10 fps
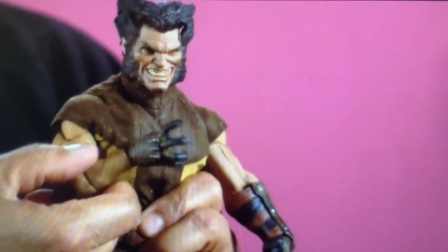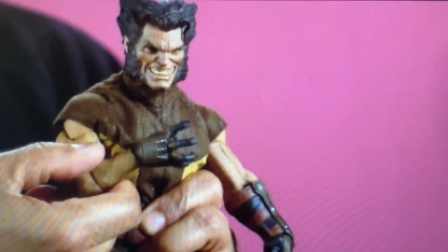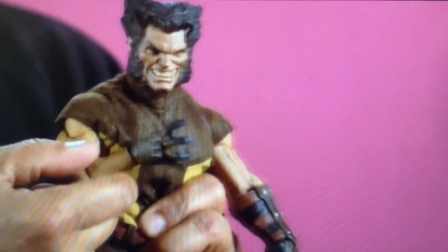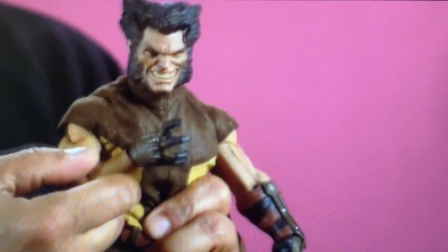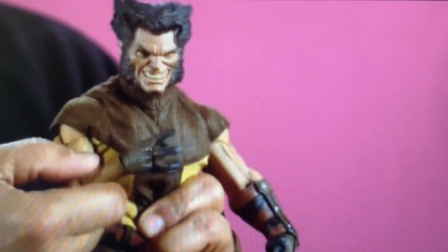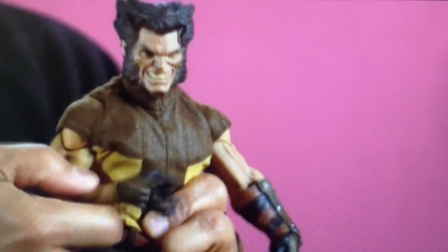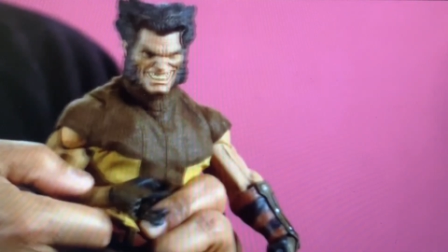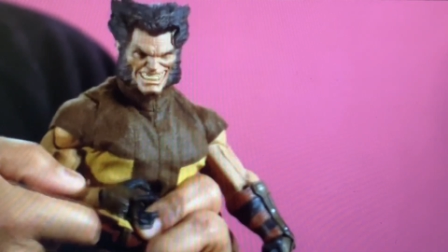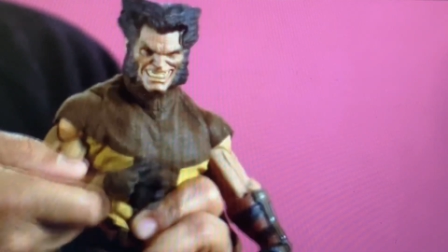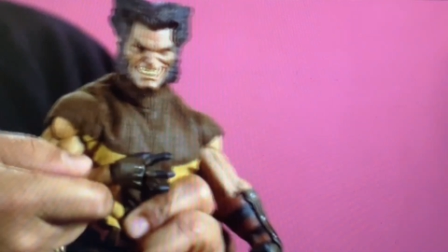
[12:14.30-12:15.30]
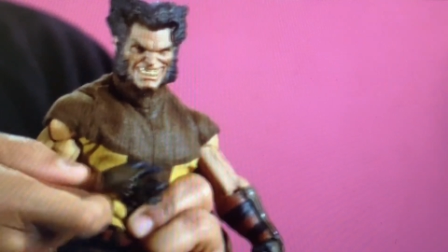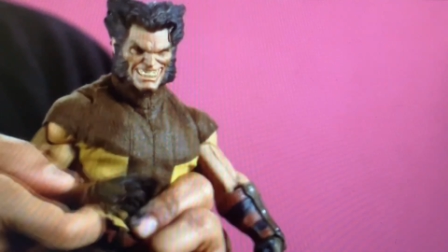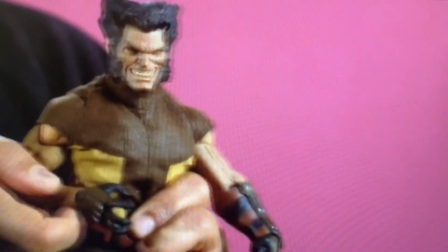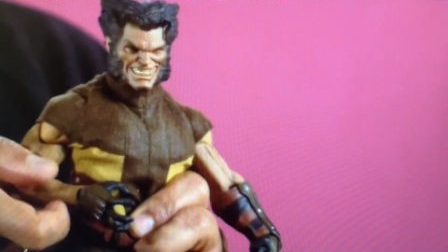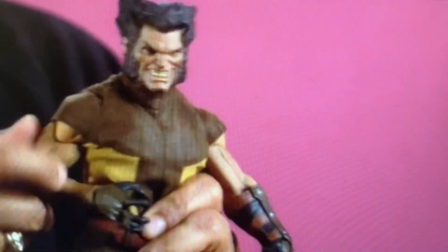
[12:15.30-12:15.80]
out. It
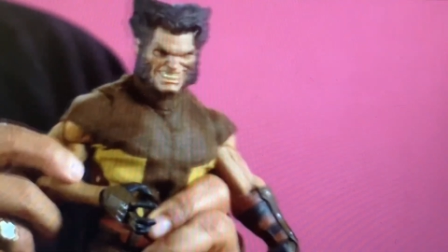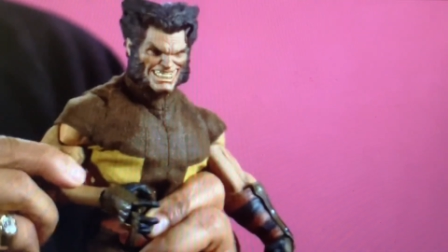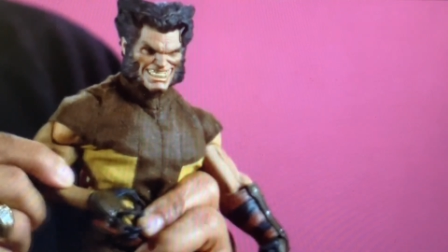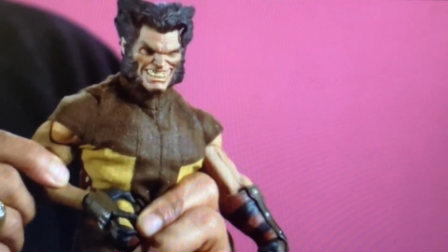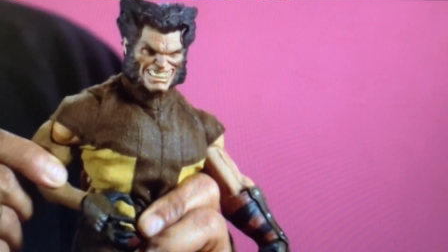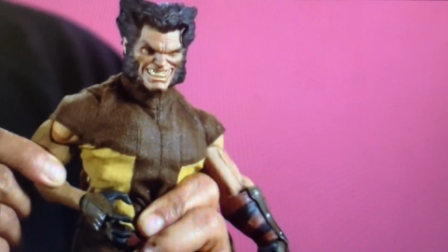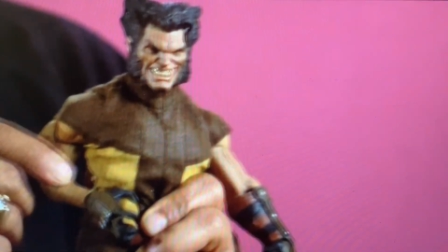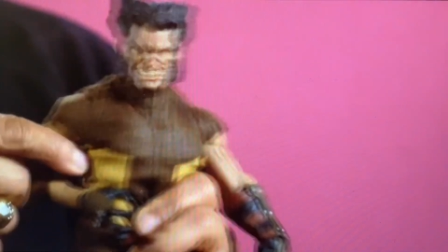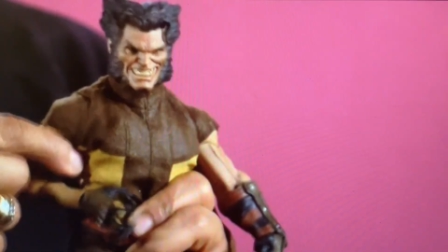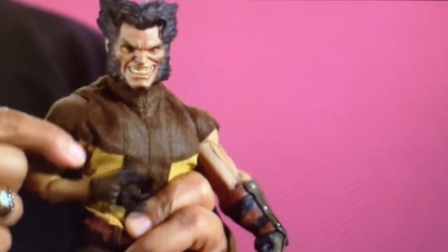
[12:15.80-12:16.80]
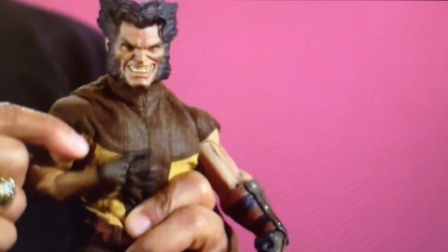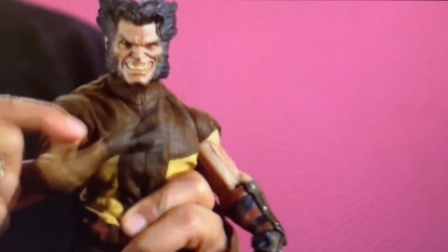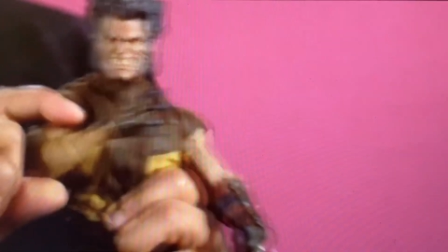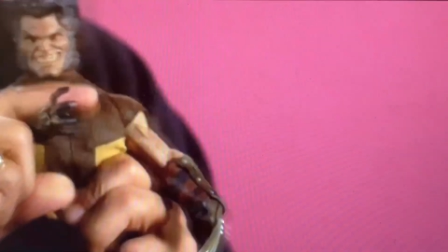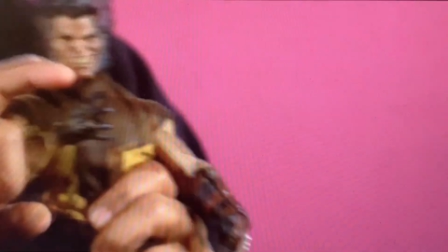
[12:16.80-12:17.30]
actually goes back
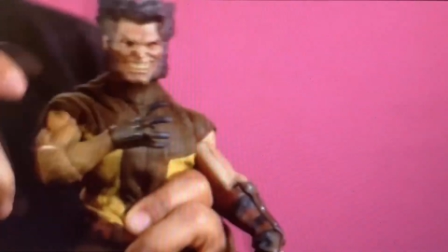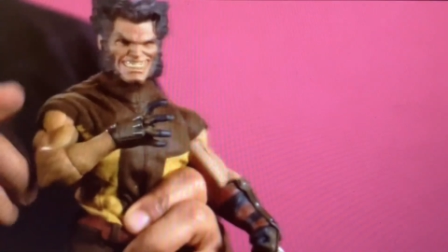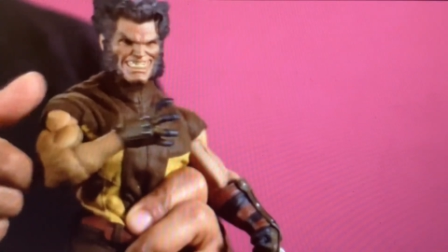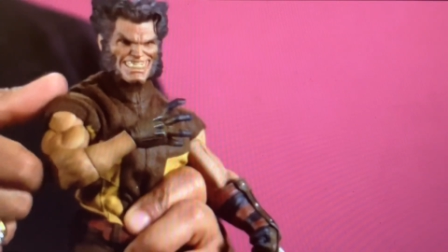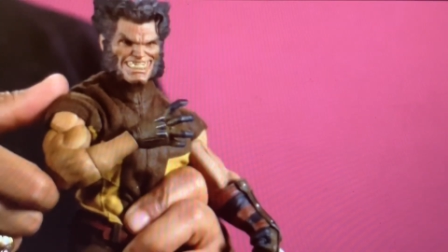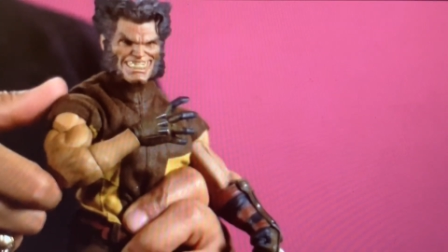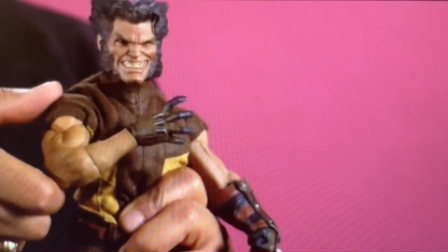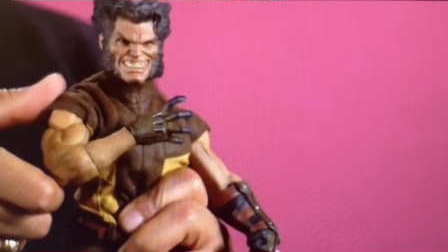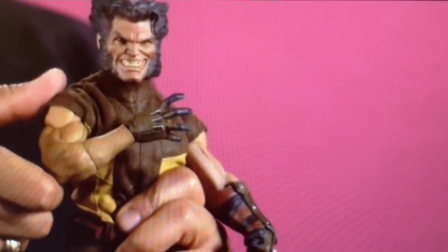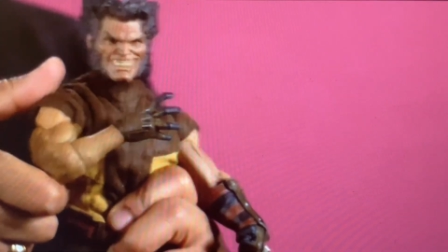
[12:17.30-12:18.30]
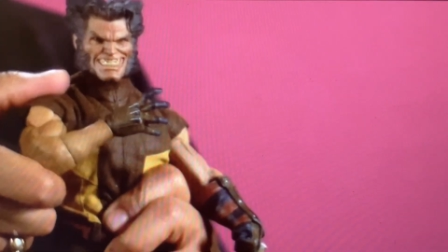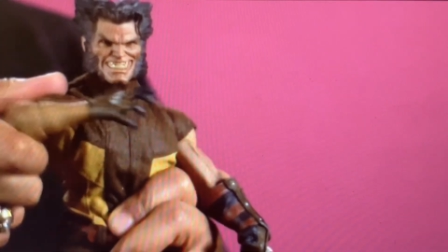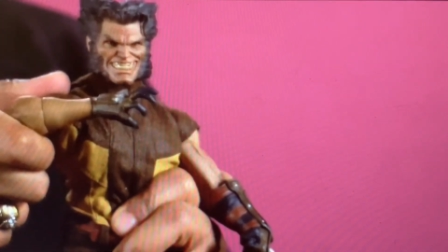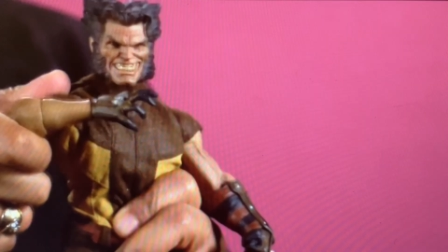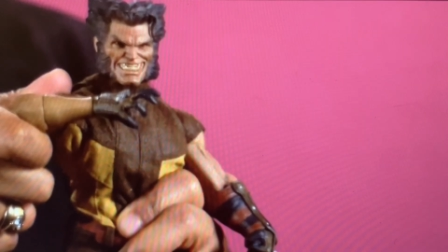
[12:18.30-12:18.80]
and forward, back and up.
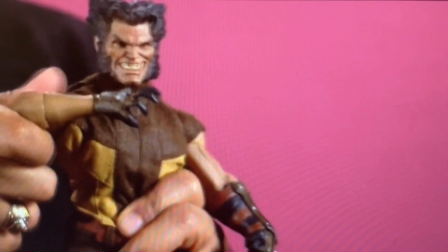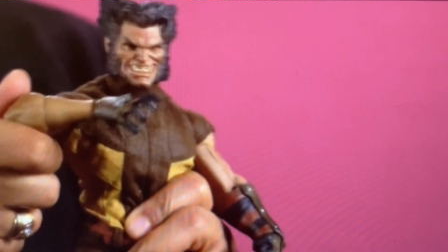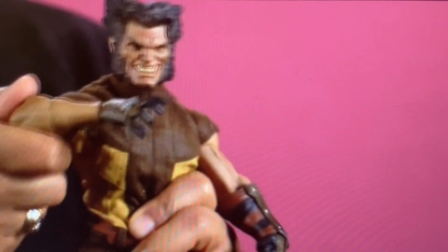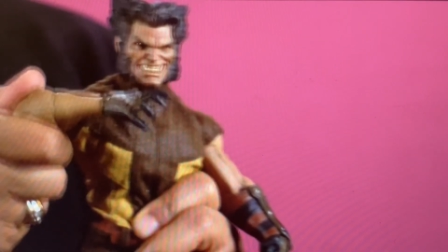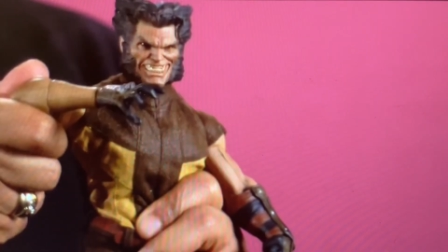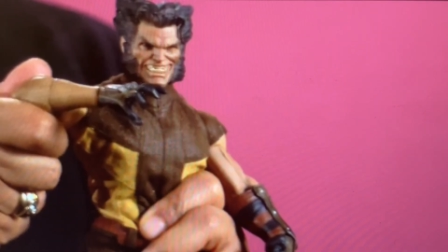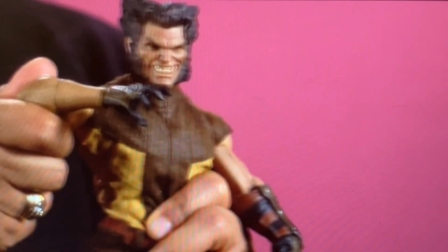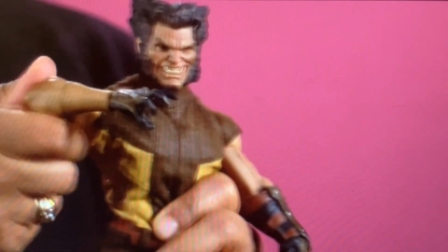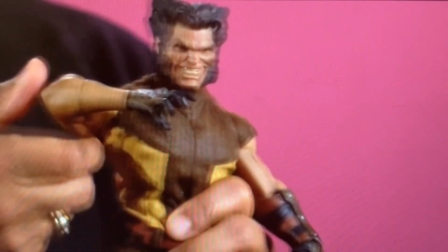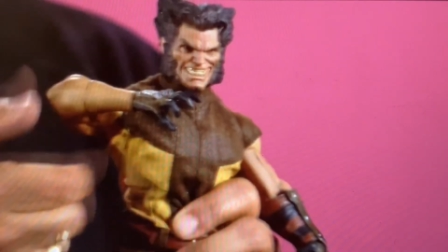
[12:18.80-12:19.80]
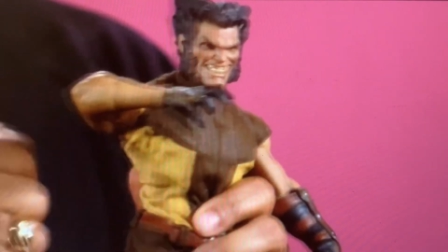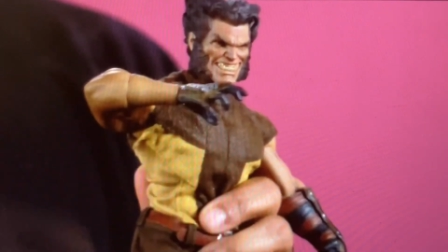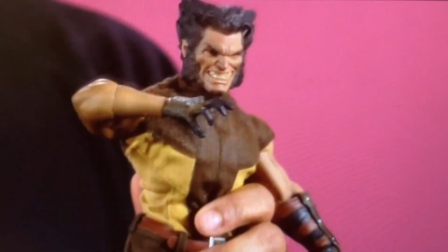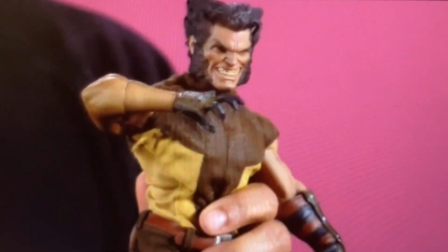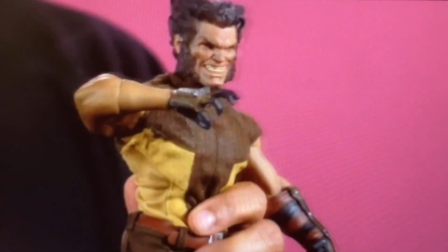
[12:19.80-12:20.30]
And that's it, and out.